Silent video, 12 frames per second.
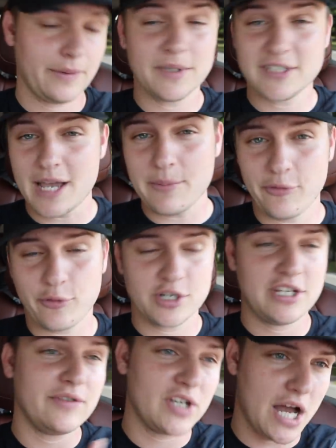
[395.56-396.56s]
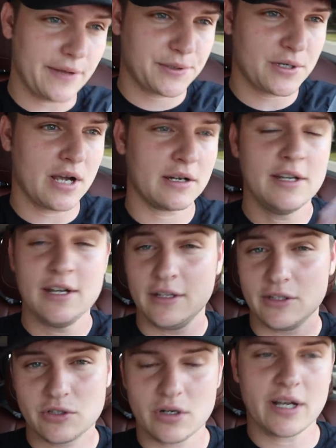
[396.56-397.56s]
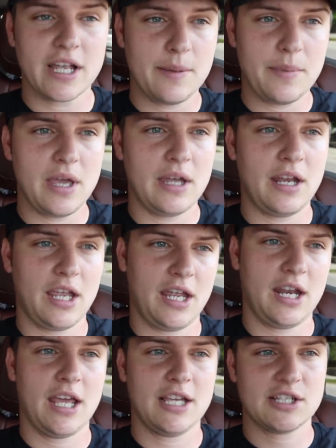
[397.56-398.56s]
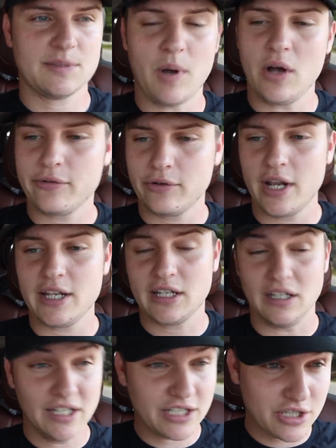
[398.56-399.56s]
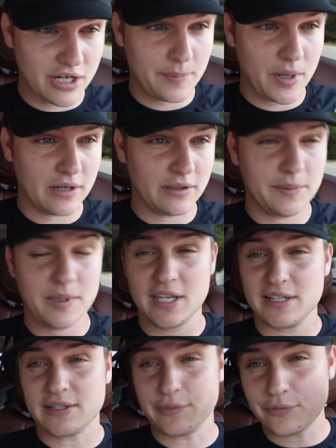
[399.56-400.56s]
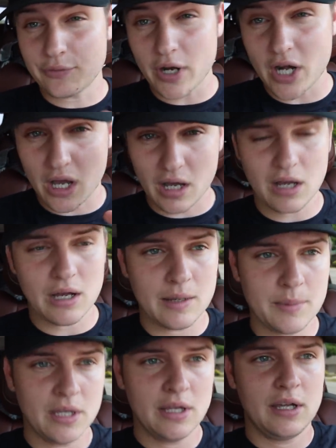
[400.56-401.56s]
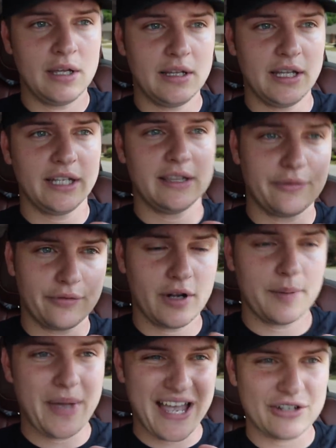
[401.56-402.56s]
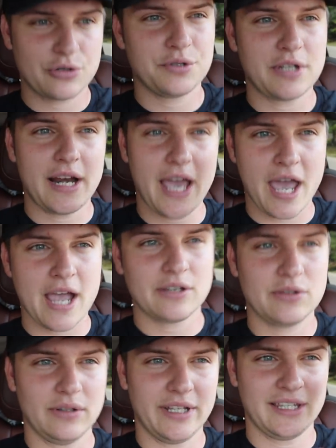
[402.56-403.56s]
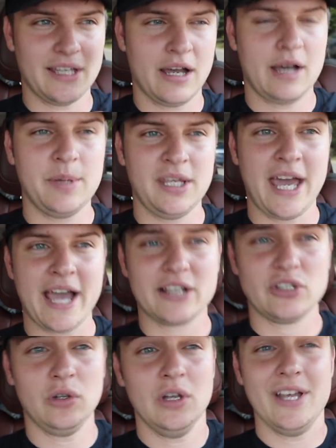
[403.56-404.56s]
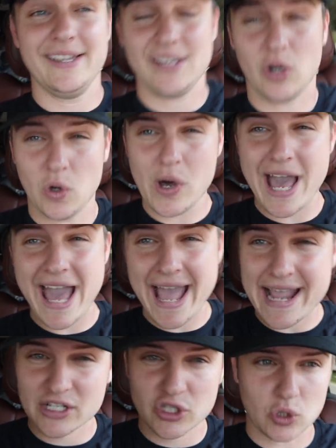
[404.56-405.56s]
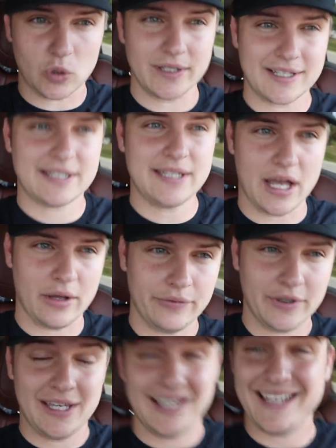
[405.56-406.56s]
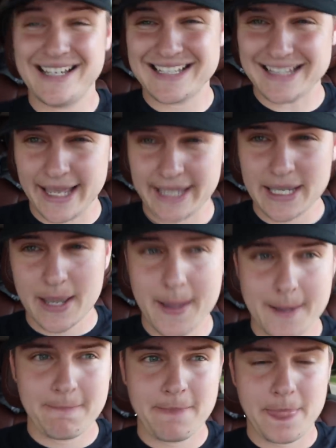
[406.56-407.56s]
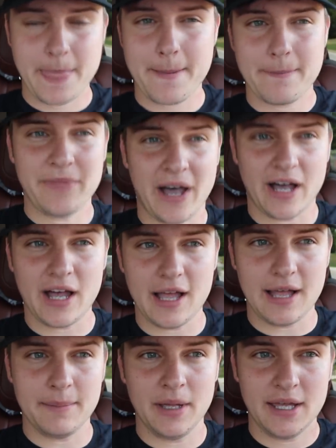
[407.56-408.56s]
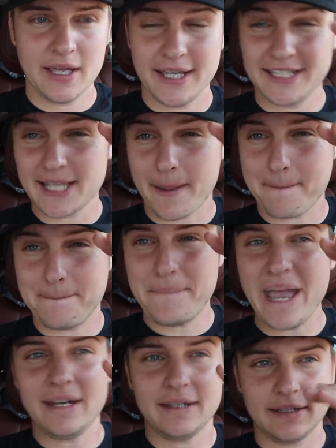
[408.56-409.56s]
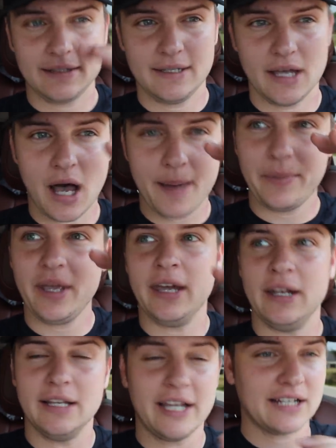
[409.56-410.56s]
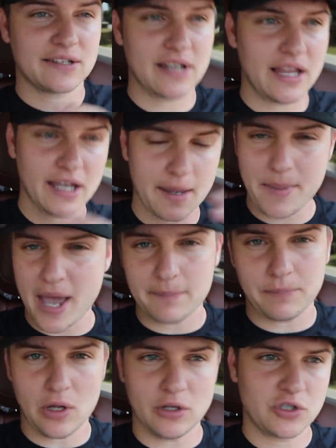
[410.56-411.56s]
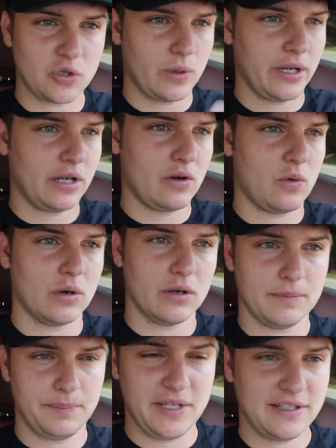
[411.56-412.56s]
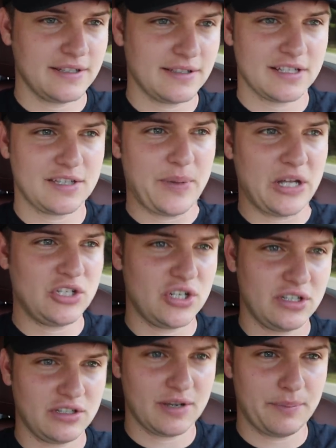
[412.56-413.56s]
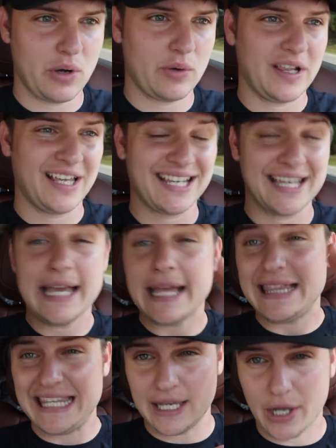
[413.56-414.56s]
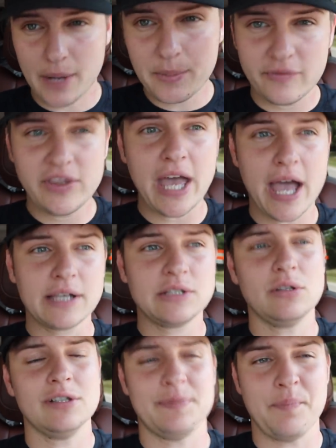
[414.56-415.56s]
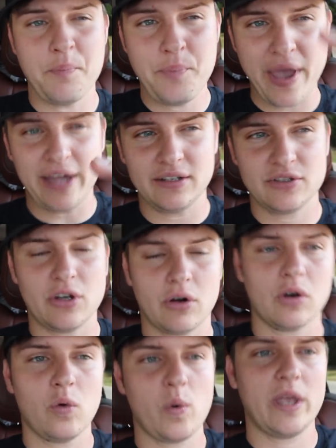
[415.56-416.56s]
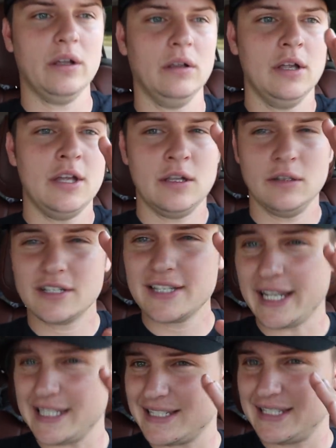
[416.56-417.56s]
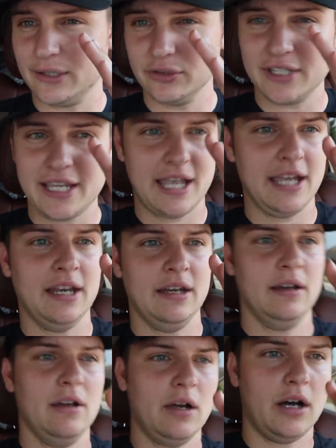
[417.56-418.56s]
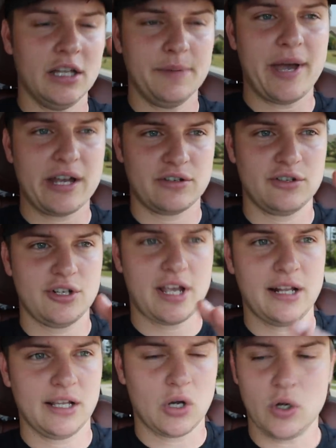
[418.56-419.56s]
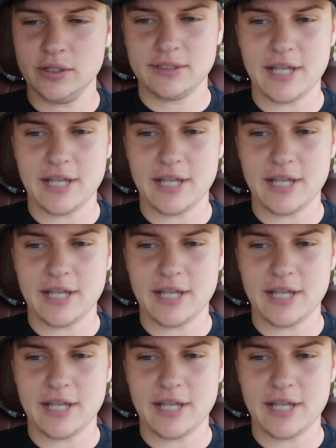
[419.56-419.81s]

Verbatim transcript: from the time before she even got the truck, the truck had been in a small front end collision apparently because the front hub, like the front passenger side axle, like the hub of the axle, the whole axle itself is like, the hub is like bent up in. Like it's not like a bad ball joint or piece of suspension component. Like the hub of the axle is bent, so her wheel looks like it's tilting in on the passenger side like all the